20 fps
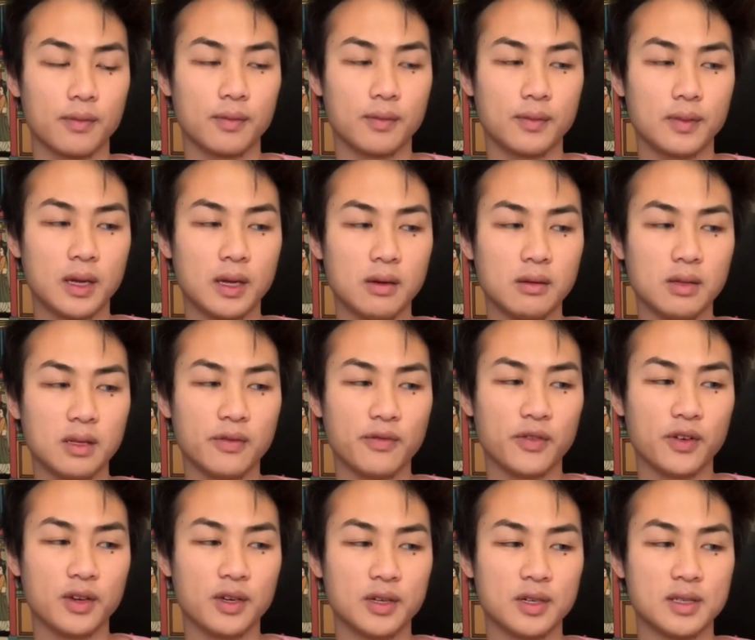not only for
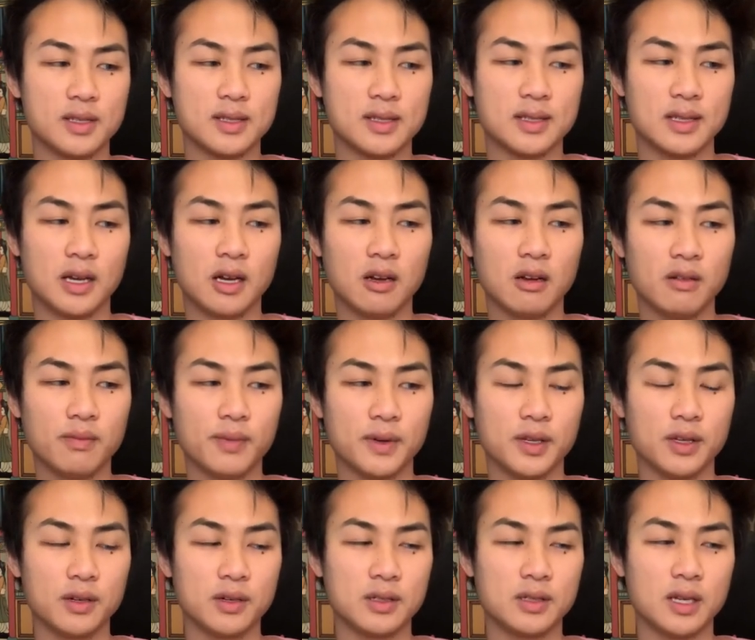yourself, but
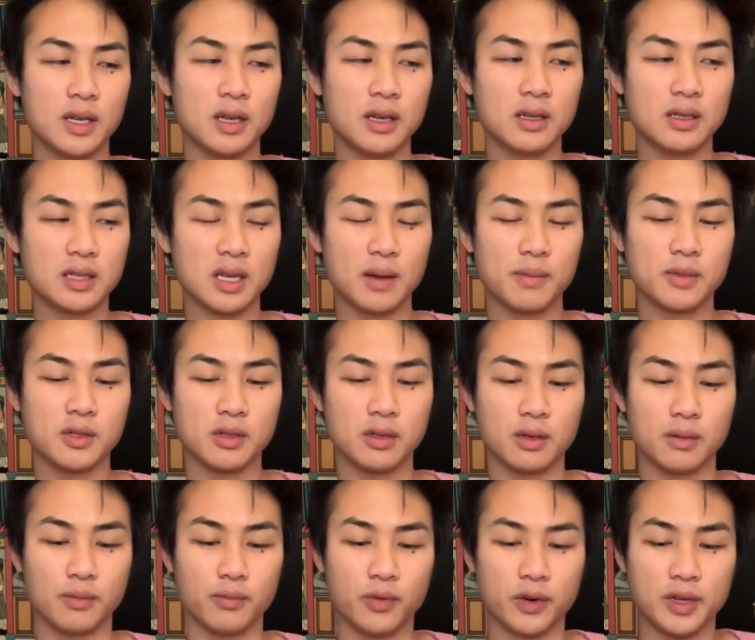you're taking time to
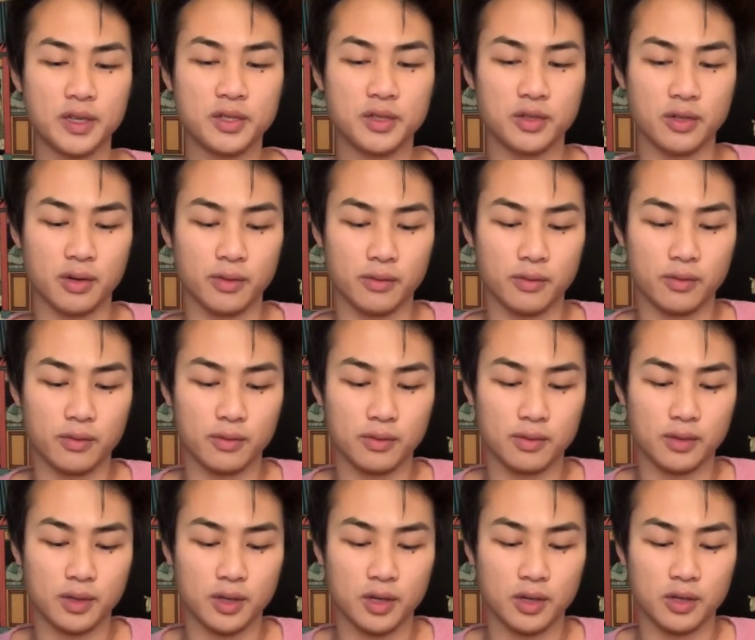embrace your
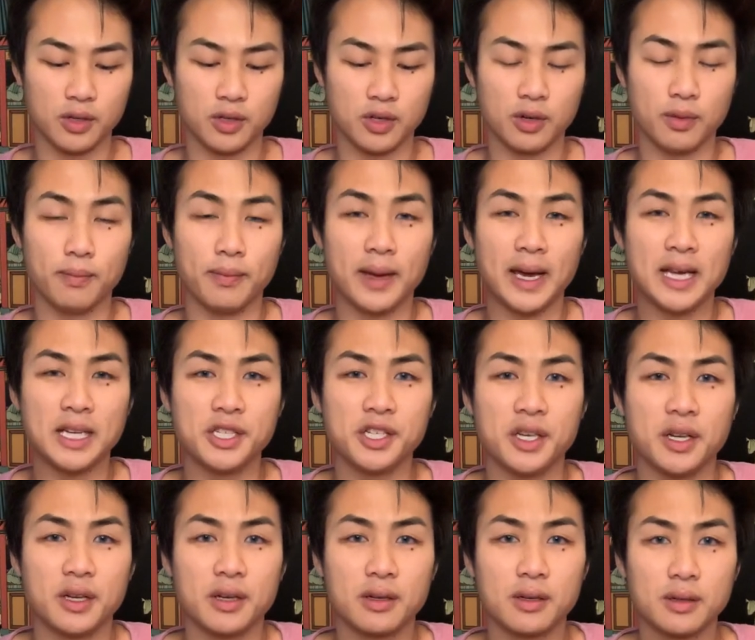
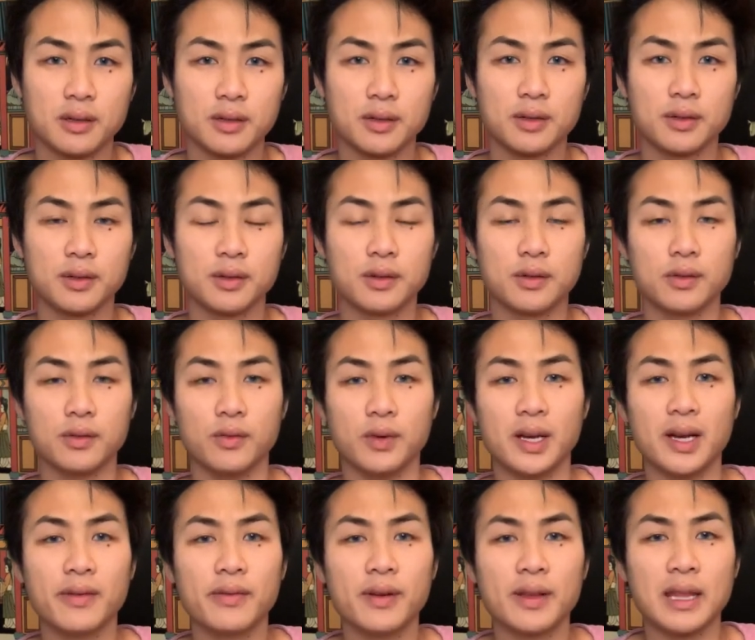magic,
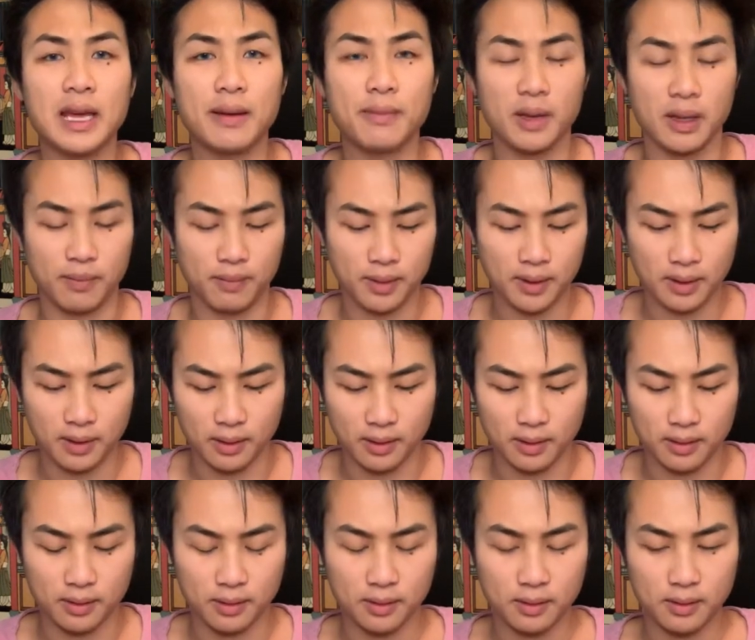whatever that may be.
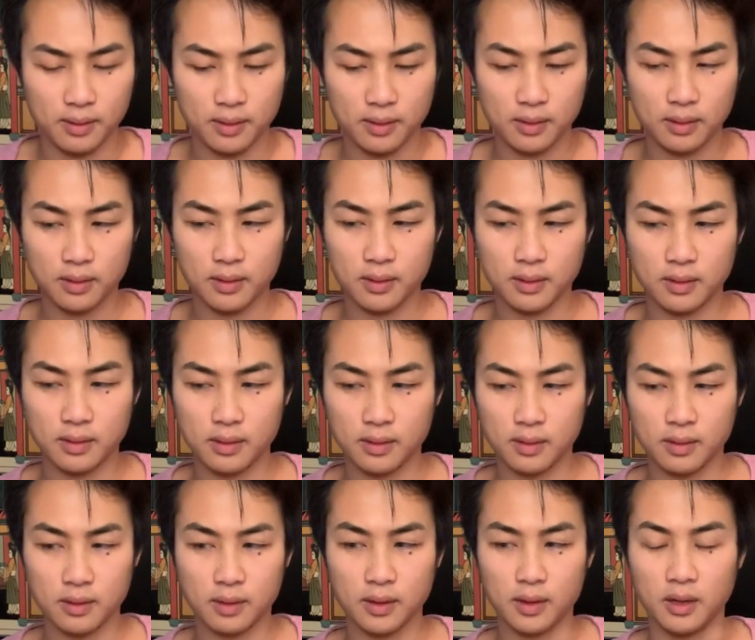
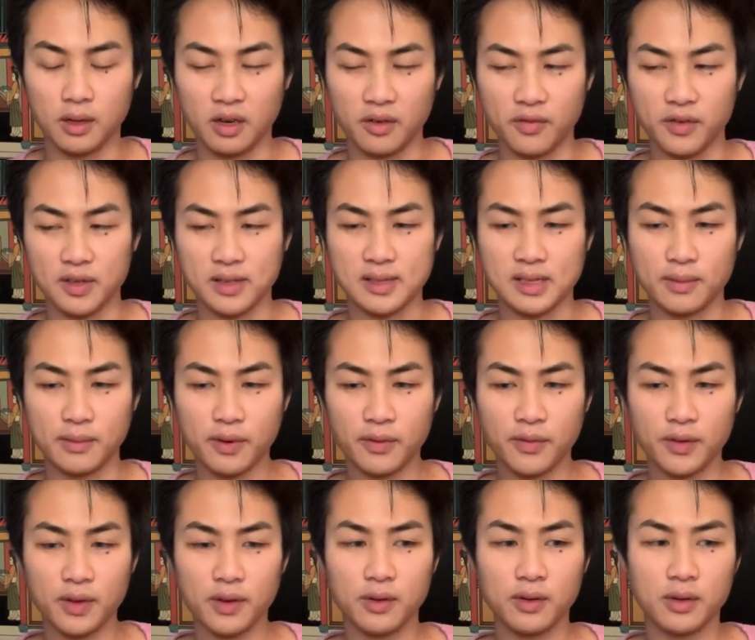You know, for some of
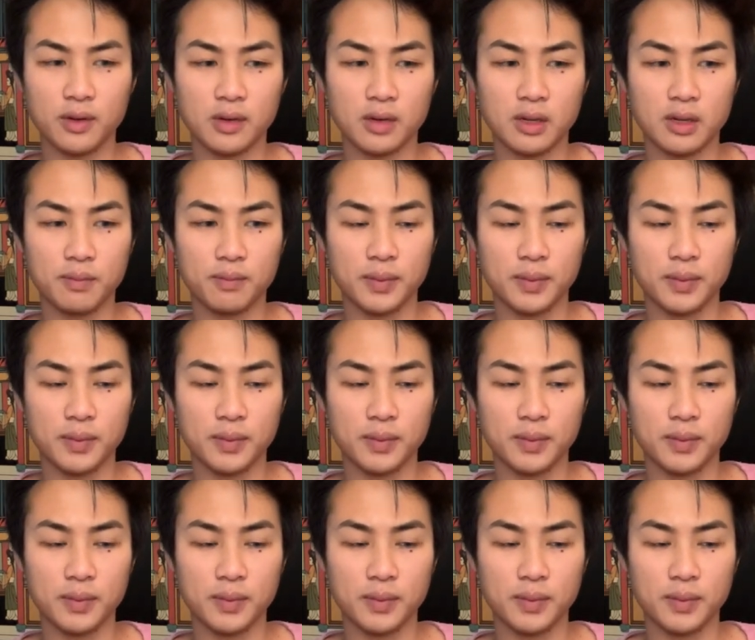you, you could